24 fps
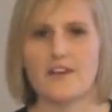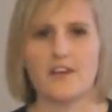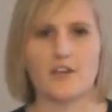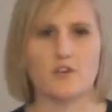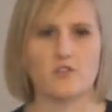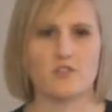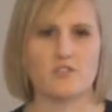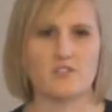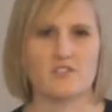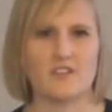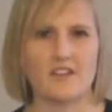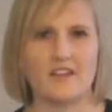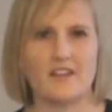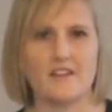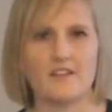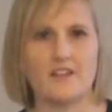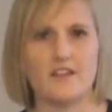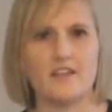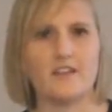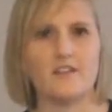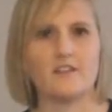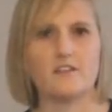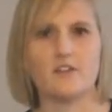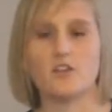
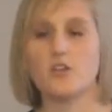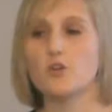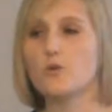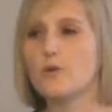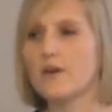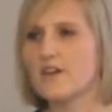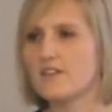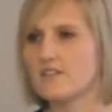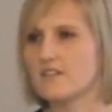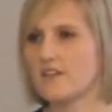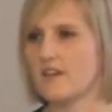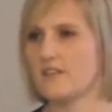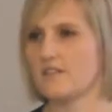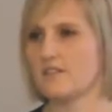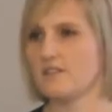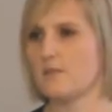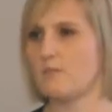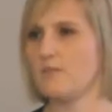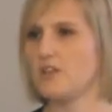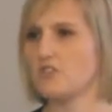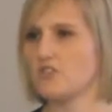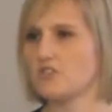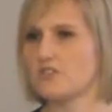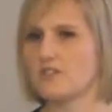Interestingly, the US has
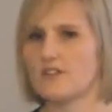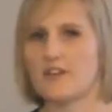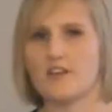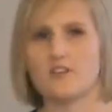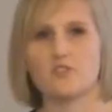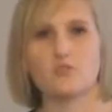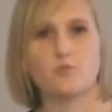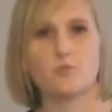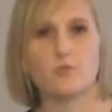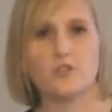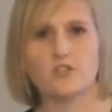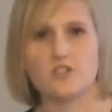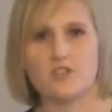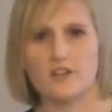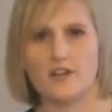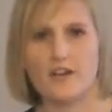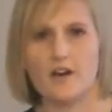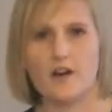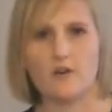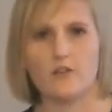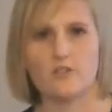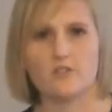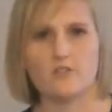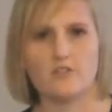some legislation which
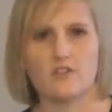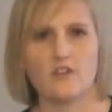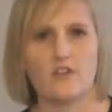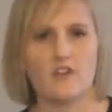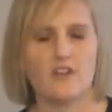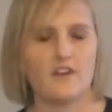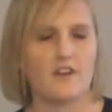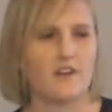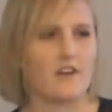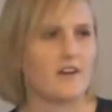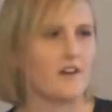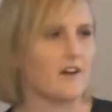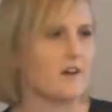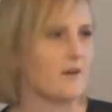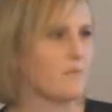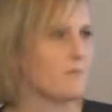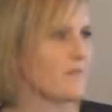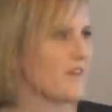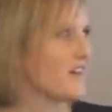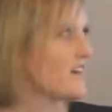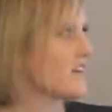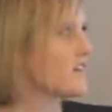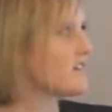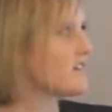allows an